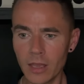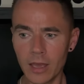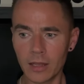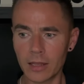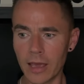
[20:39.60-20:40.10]

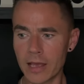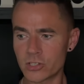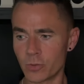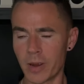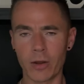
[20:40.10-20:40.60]
and it
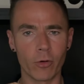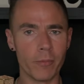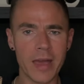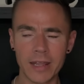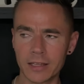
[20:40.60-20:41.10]
has some
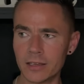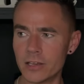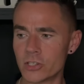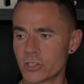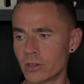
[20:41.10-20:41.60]

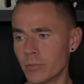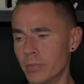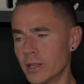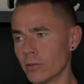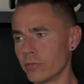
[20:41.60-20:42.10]
aromaticness, a
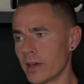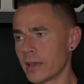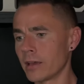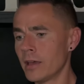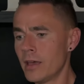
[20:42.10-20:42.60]
bit of
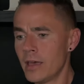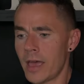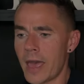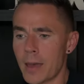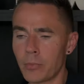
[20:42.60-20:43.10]
like
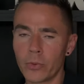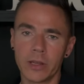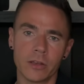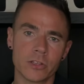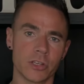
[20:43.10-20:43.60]

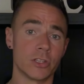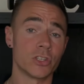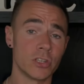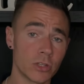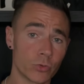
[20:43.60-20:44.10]
amberiness.
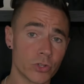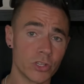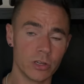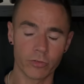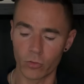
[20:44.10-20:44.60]
It's
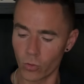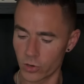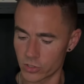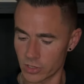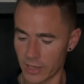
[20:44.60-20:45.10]
citrusy, of
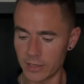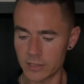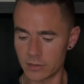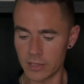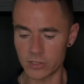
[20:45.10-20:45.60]
course,
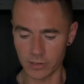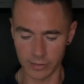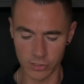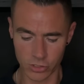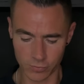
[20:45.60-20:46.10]
and
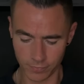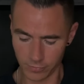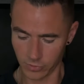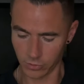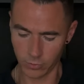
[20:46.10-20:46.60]
I just,
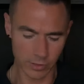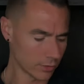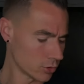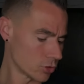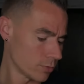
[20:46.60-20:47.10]
you know what?
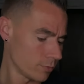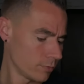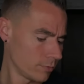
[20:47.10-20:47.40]
I'll just